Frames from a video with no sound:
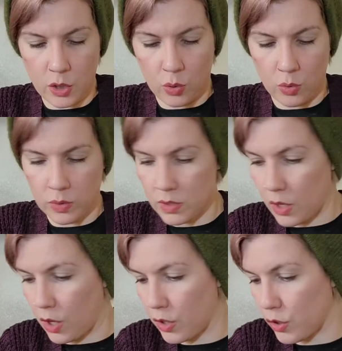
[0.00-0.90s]
goals
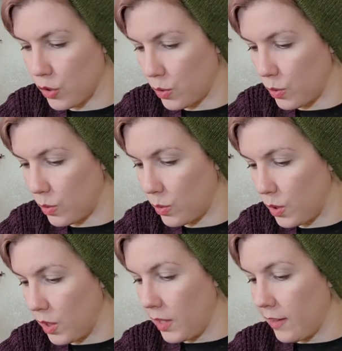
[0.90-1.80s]
are to
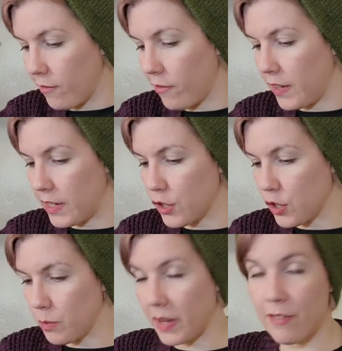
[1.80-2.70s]

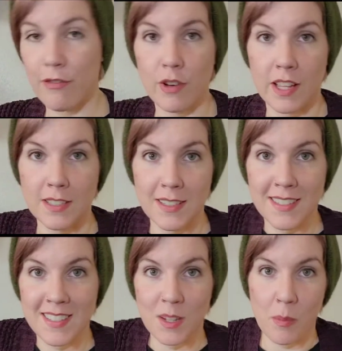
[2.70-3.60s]
finish my
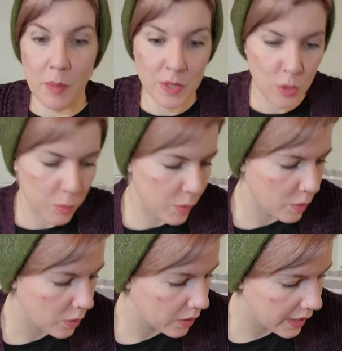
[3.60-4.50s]
friend's
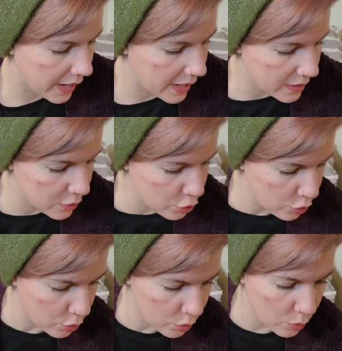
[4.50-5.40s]
Musselburgh and
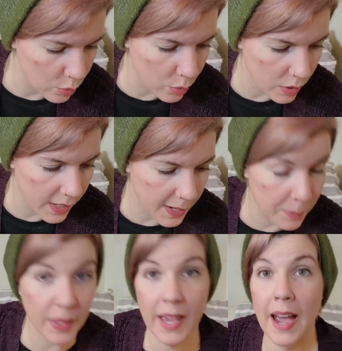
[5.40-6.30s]
to
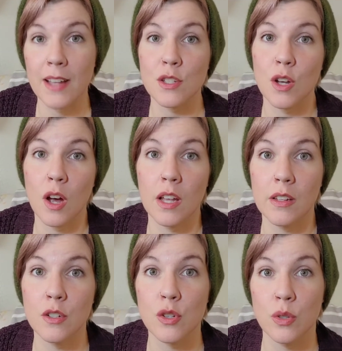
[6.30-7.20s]
cast
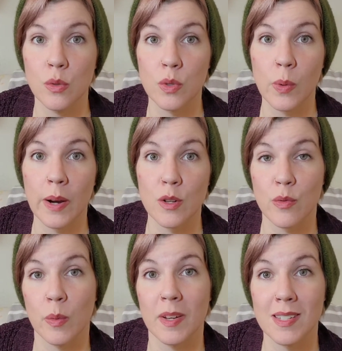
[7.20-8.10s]
on 2 sweaters
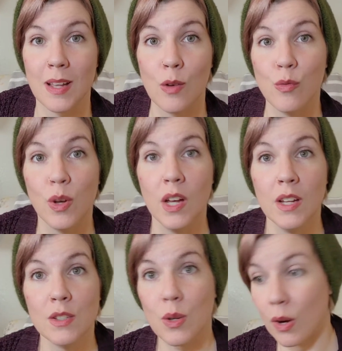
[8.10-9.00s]
for myself.
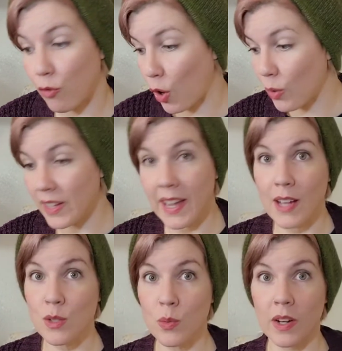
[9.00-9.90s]
So I've already
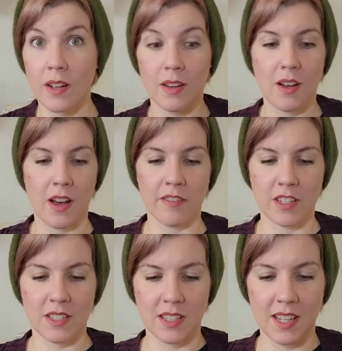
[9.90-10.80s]
cast one on,
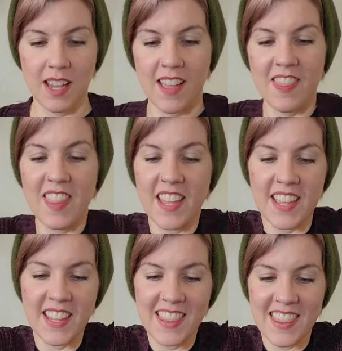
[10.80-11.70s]
obviously, and
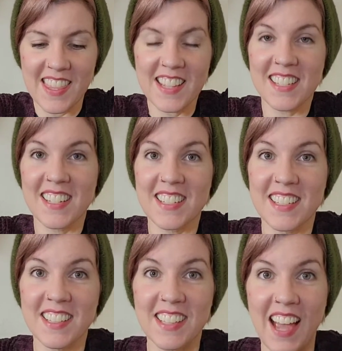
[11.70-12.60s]
then this is
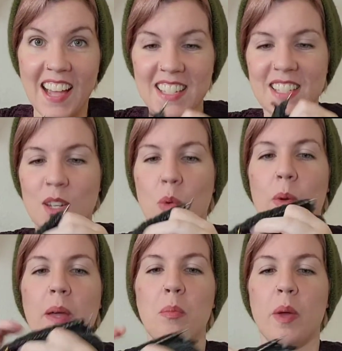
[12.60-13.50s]
the last
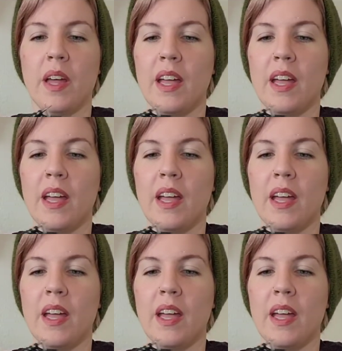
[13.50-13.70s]
whip,